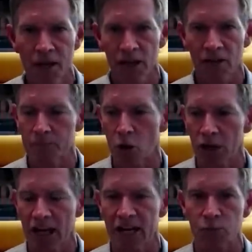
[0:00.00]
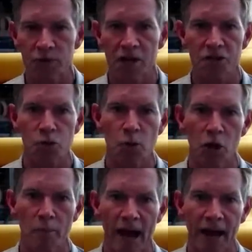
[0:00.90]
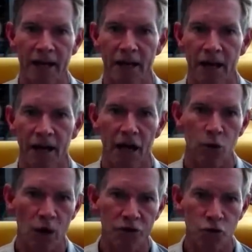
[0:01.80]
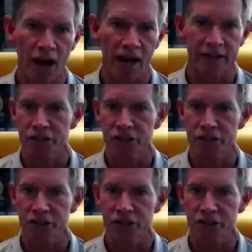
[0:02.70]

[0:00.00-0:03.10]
lovely broadcast with Consuelo Mack on Wealth Track,